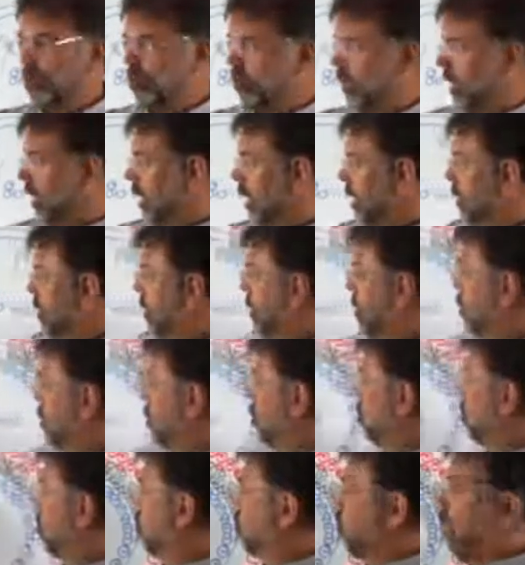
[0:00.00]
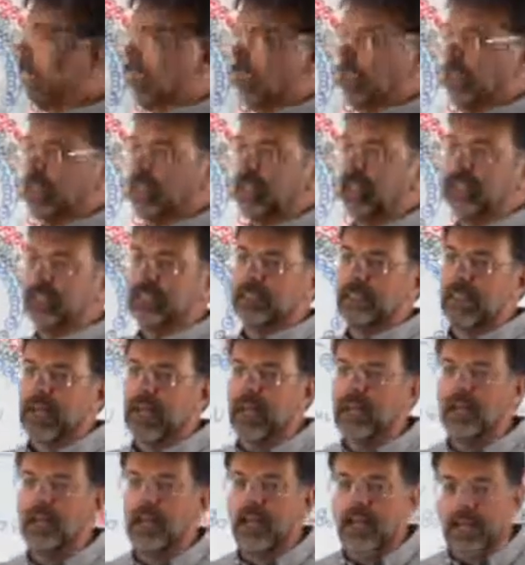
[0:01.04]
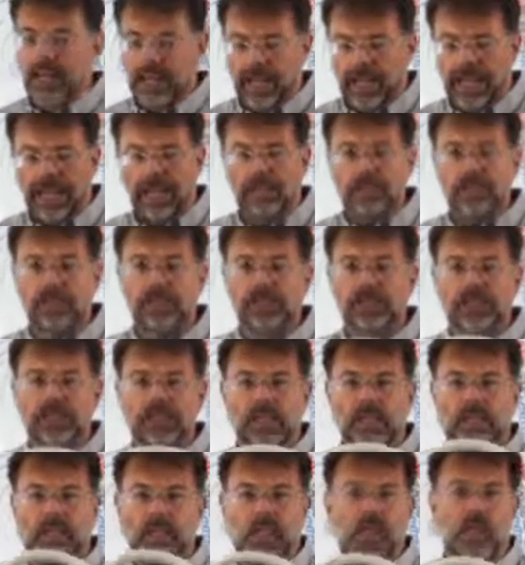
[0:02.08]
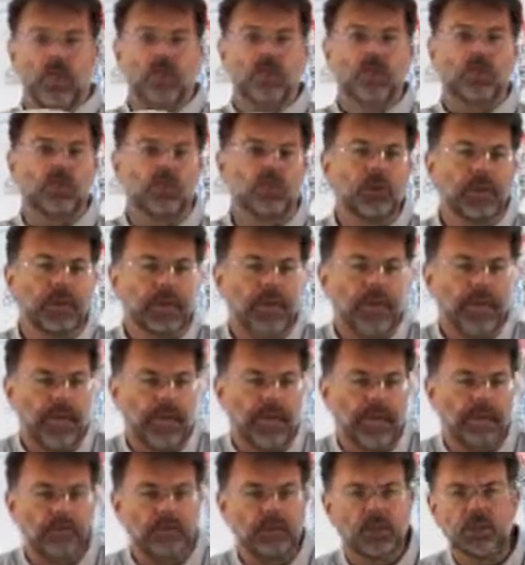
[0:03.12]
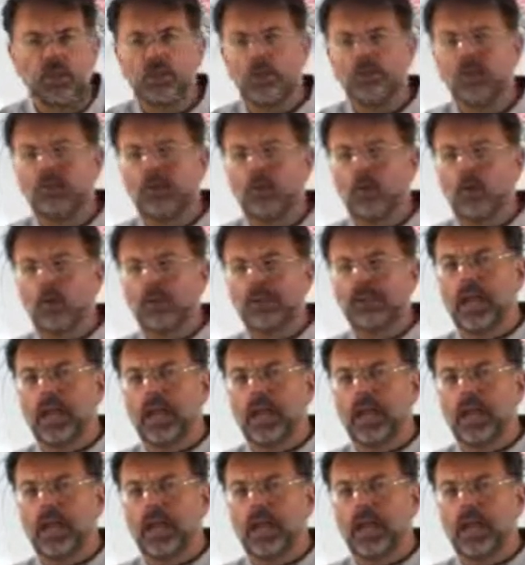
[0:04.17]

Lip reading: really just striking the cell, and with 3 times, 4